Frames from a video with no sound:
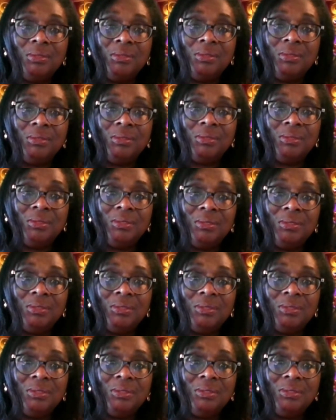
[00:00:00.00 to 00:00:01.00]

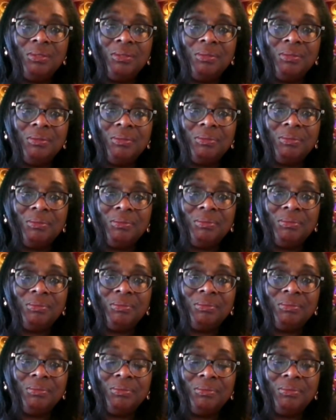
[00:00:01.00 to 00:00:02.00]

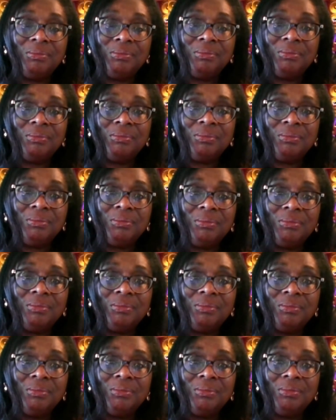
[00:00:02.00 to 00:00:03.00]

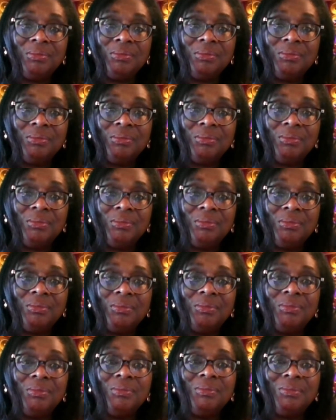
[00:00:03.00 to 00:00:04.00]

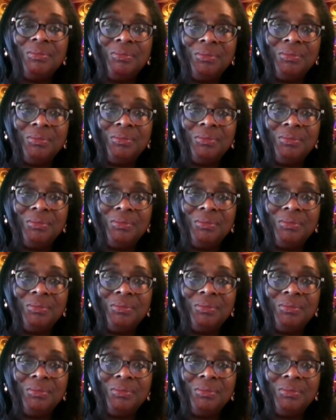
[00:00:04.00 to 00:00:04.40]
(silent)